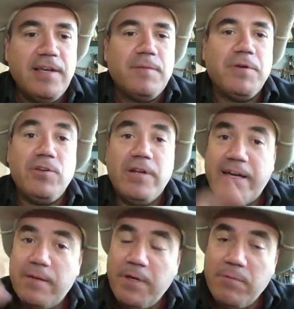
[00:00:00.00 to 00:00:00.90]
but you're not
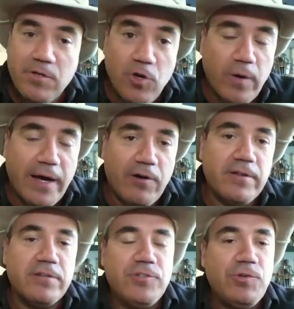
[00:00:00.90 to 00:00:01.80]
going to be able to go out
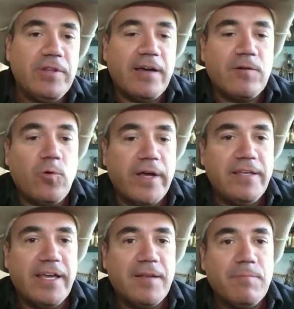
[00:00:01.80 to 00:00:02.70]
and do that quite
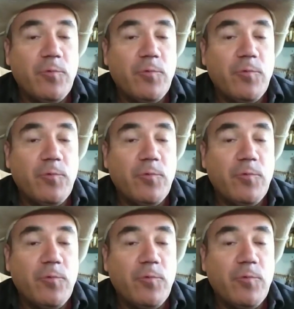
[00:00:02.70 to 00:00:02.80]
yet.